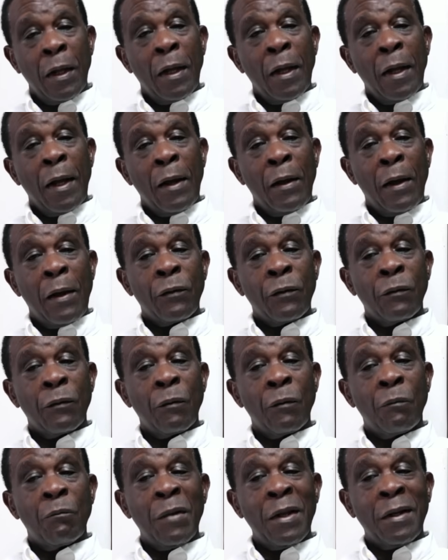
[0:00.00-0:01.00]
and
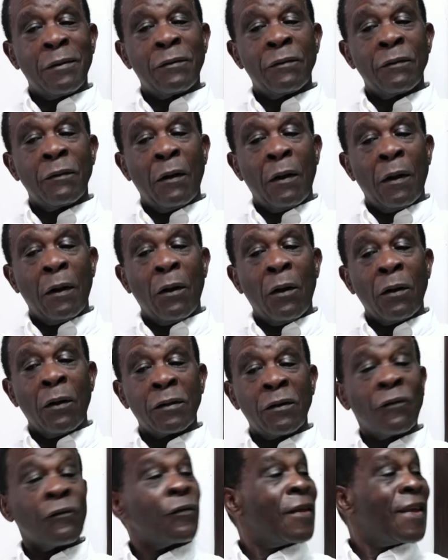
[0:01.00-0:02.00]
meet a lot
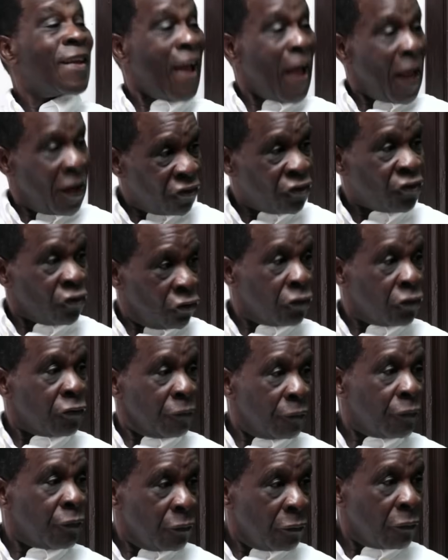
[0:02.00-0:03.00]
of cash
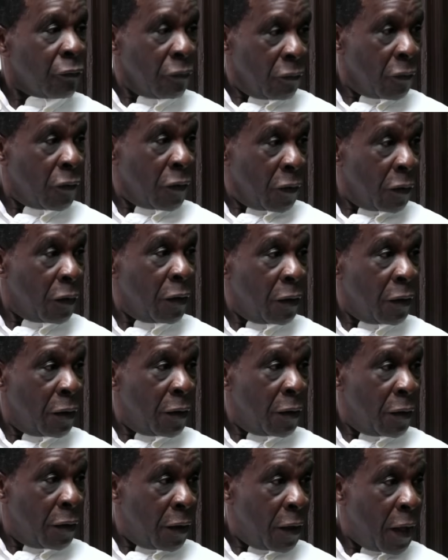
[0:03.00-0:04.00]

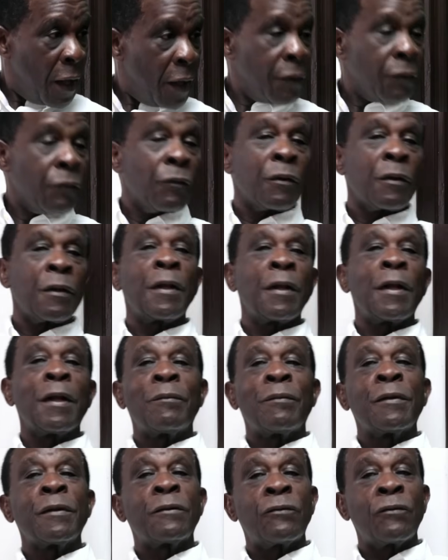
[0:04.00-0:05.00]
and were
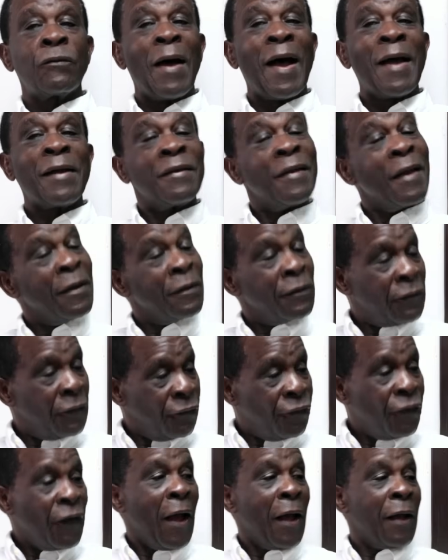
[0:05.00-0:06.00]
able to
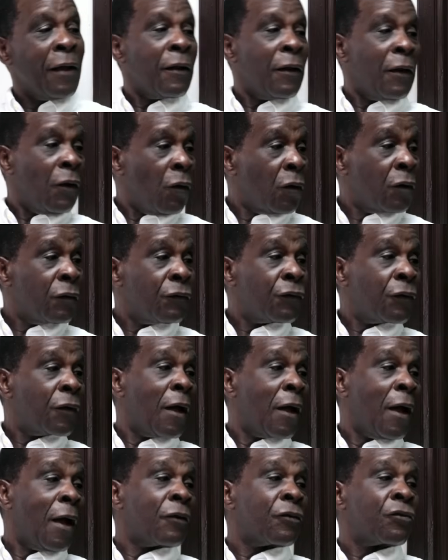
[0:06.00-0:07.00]
identify a lot of
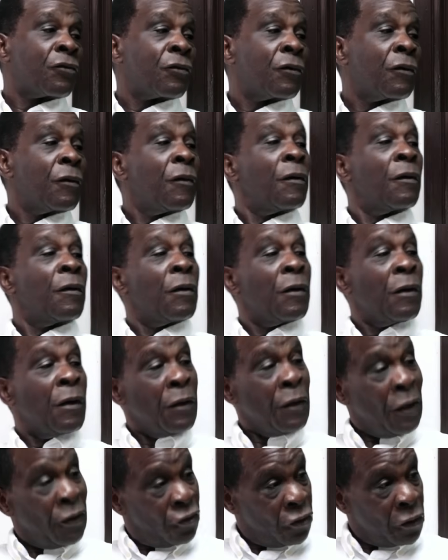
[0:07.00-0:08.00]
cash. In the
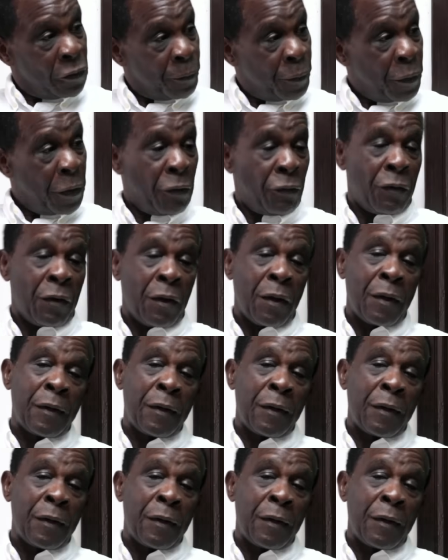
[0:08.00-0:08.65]
initial period,